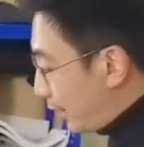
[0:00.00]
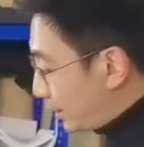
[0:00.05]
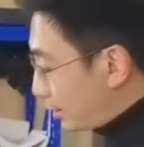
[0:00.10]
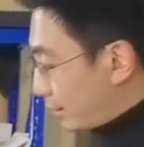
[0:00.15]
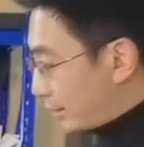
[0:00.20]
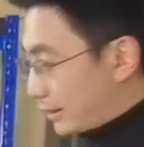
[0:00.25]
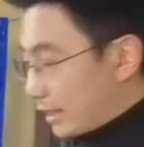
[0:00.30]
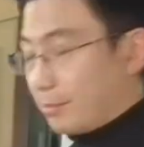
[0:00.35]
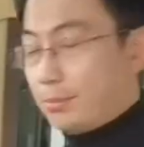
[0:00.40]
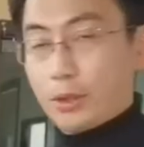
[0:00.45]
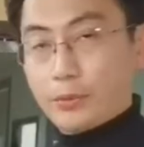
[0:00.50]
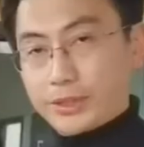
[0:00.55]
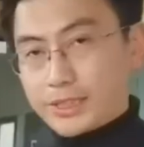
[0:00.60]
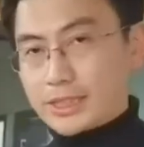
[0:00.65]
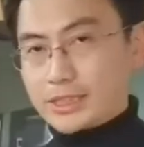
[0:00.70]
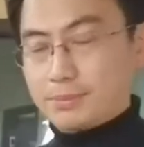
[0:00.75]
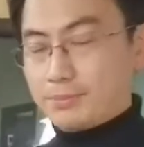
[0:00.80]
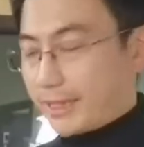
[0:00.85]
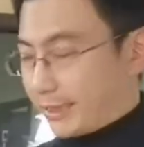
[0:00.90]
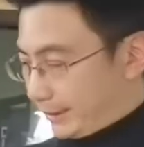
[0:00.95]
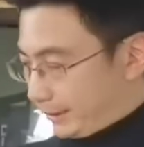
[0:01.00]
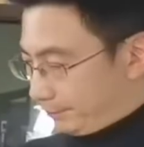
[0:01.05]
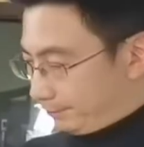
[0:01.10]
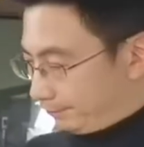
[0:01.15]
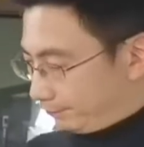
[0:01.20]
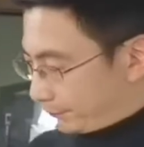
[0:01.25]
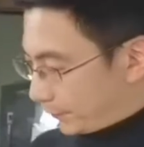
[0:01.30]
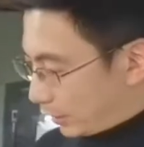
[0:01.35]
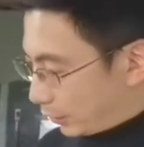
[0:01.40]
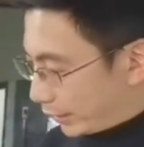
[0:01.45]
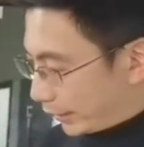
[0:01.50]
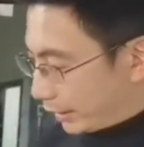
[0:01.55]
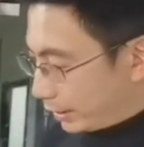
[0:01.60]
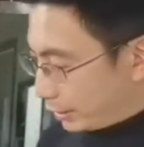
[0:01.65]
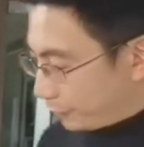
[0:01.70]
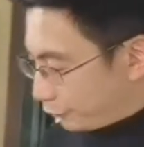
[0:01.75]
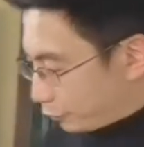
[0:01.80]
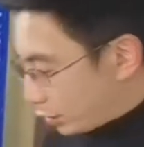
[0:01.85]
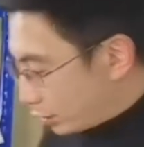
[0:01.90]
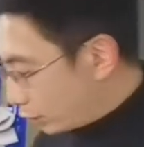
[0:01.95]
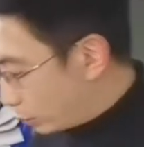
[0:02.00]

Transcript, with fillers: That's the sample we just made. Okay, the